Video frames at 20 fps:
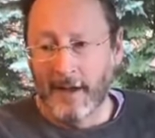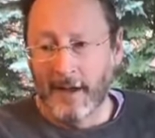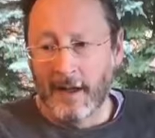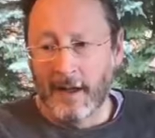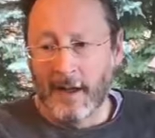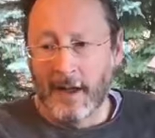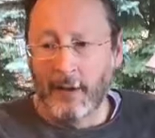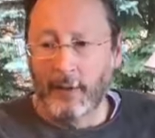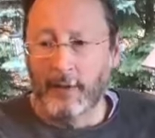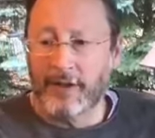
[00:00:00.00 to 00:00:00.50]

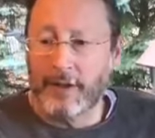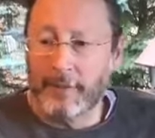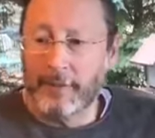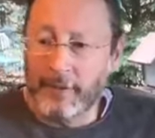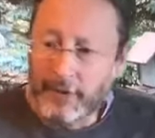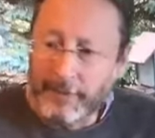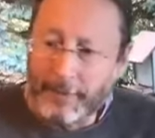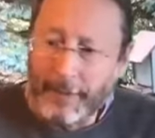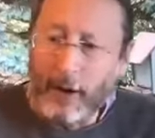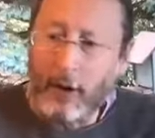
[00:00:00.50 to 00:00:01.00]
It was the
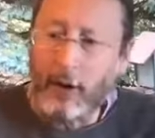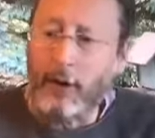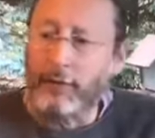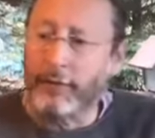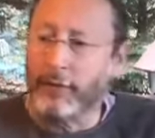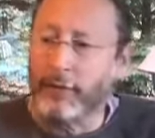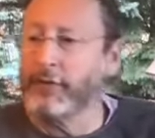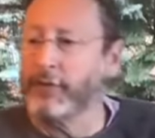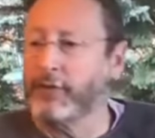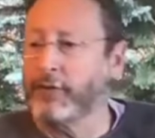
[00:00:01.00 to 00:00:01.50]
most
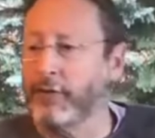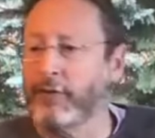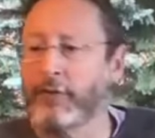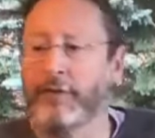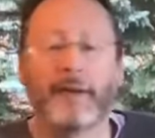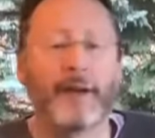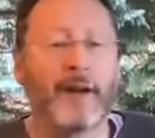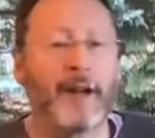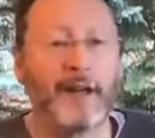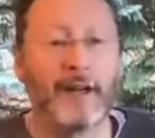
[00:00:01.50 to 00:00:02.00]
powerful truth
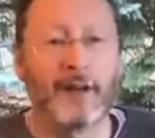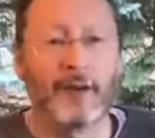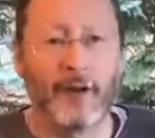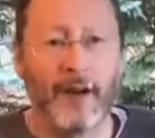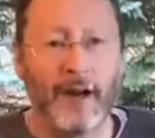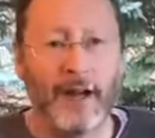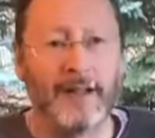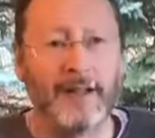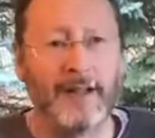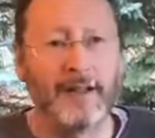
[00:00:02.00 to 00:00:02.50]
that I
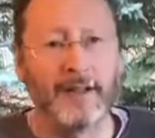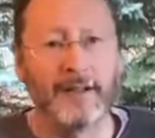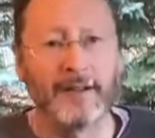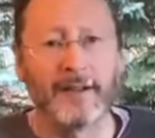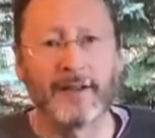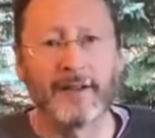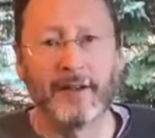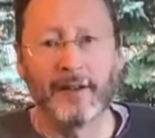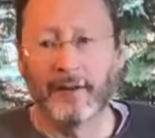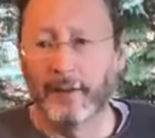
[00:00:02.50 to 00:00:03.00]
tried to
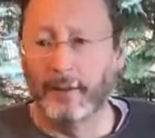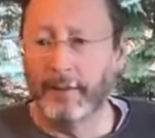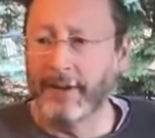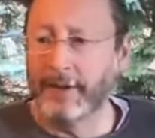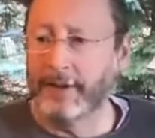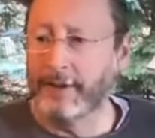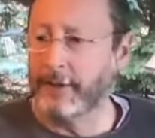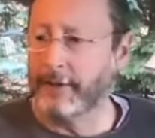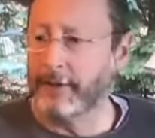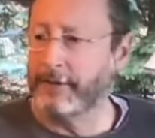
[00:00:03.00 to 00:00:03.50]
instill in my
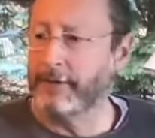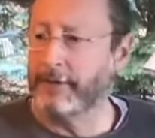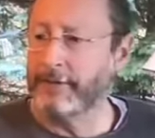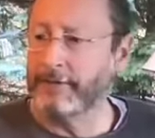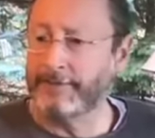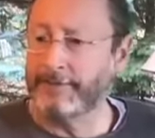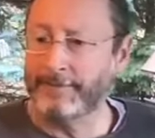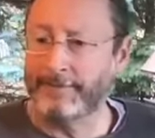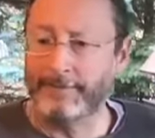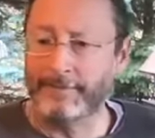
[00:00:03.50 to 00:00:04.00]

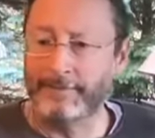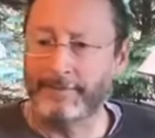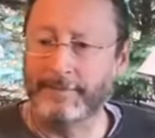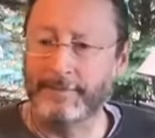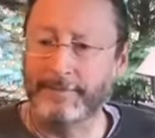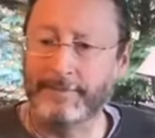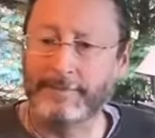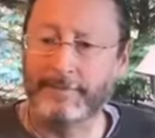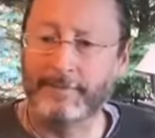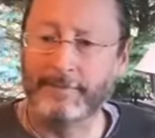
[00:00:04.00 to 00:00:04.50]
children,
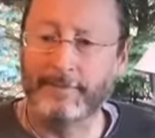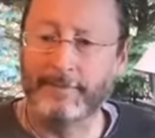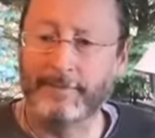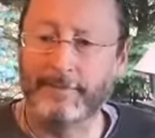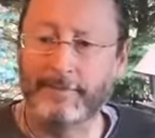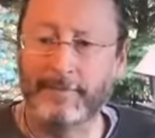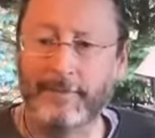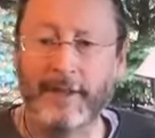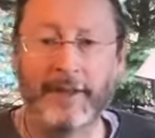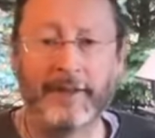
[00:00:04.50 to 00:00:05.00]

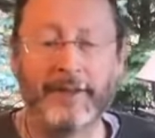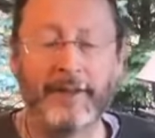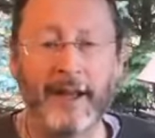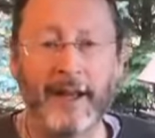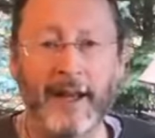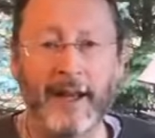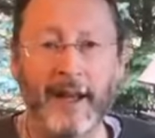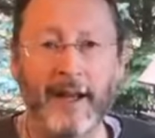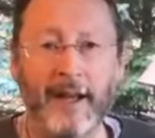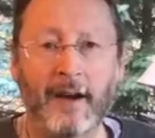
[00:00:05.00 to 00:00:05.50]
that
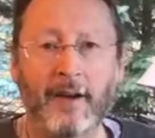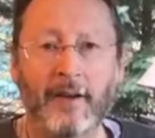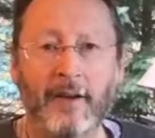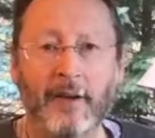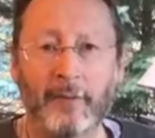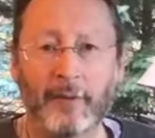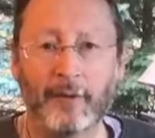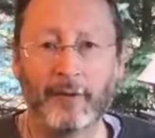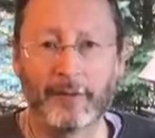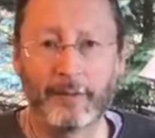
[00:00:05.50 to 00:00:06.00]
they are the
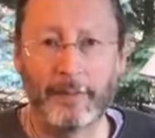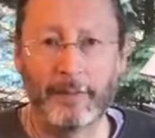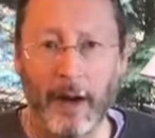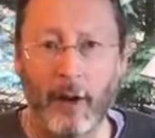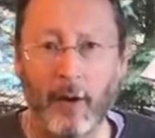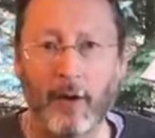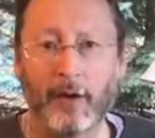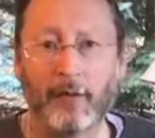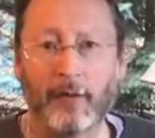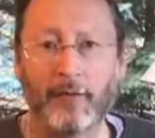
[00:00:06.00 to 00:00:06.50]
most
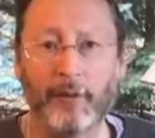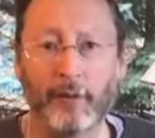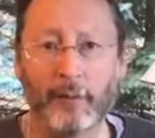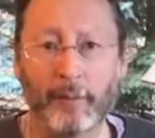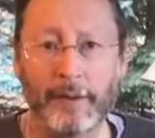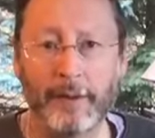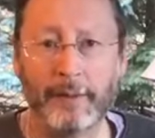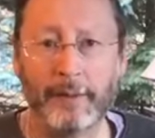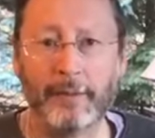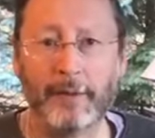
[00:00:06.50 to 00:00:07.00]
powerful
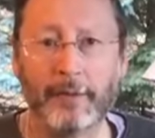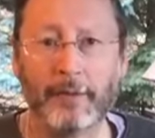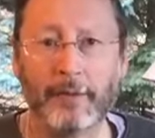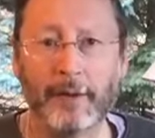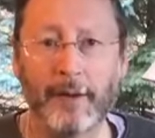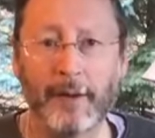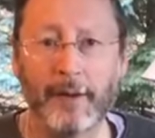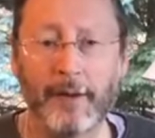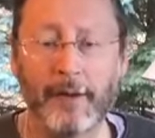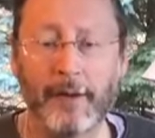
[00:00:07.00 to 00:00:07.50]
people
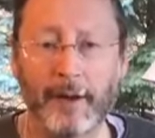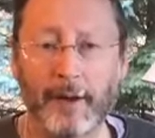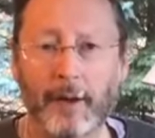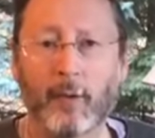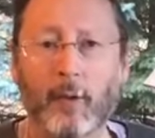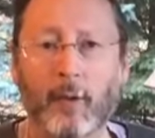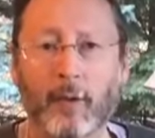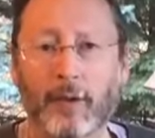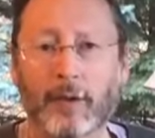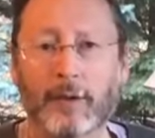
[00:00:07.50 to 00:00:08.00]
in their
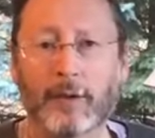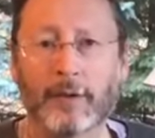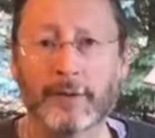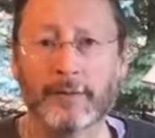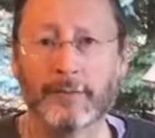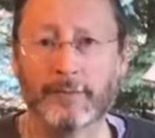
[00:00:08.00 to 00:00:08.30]
world.